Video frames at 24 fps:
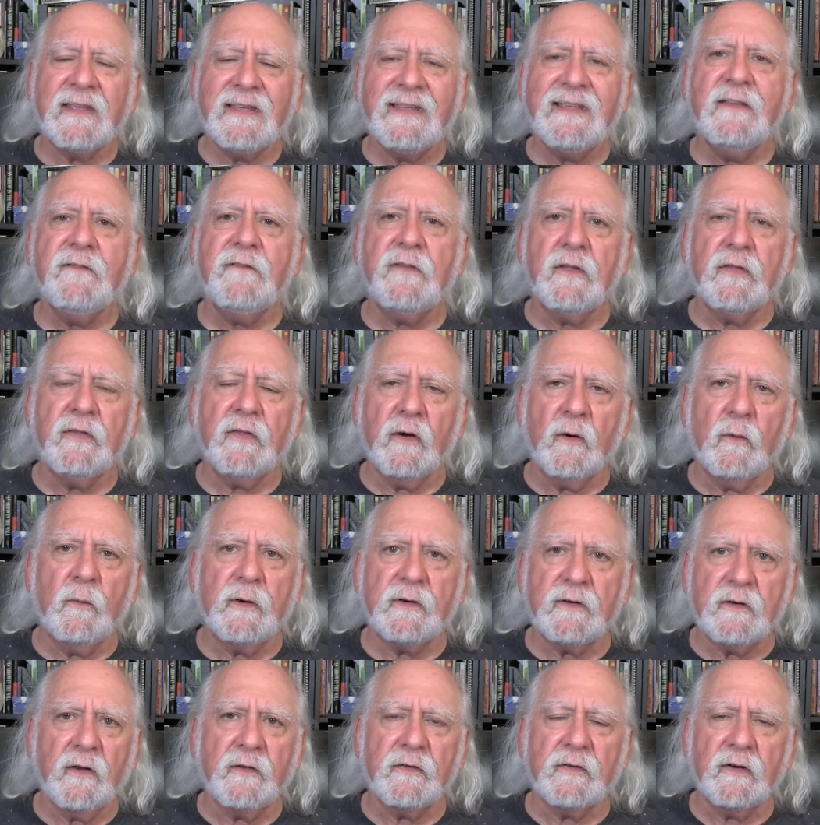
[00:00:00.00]
even though
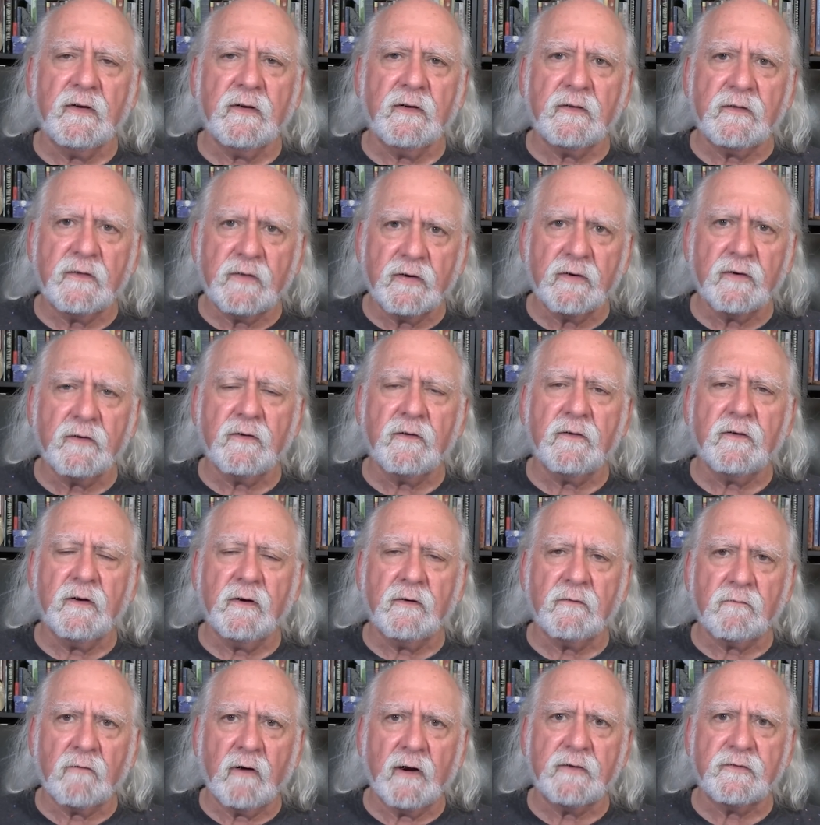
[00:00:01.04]
it doesn't turn
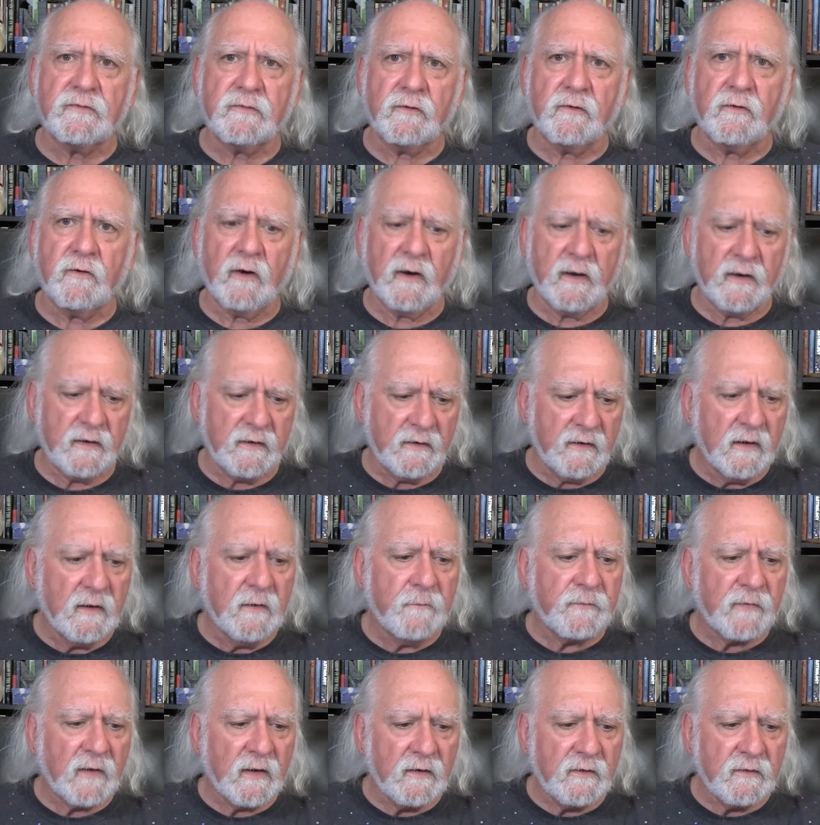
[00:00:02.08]
retrograde
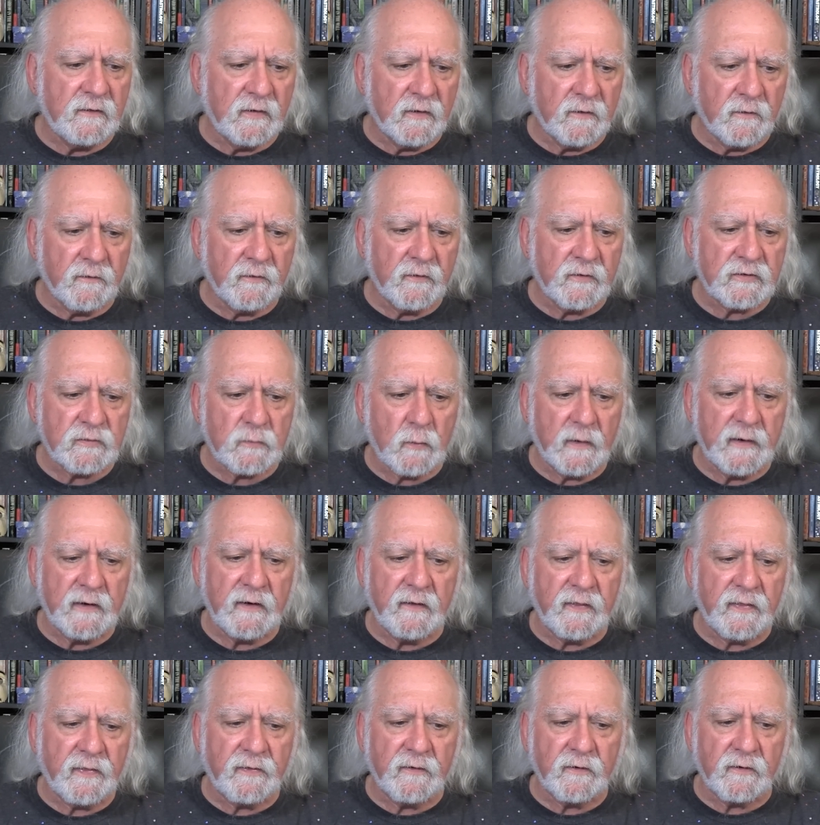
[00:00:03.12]
until the
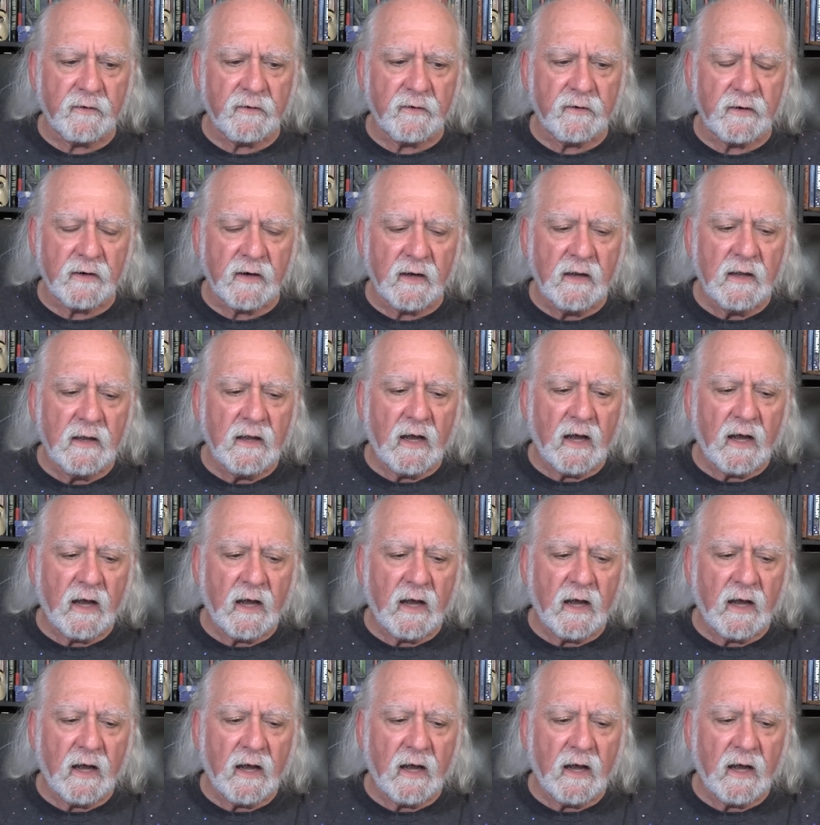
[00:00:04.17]
23rd,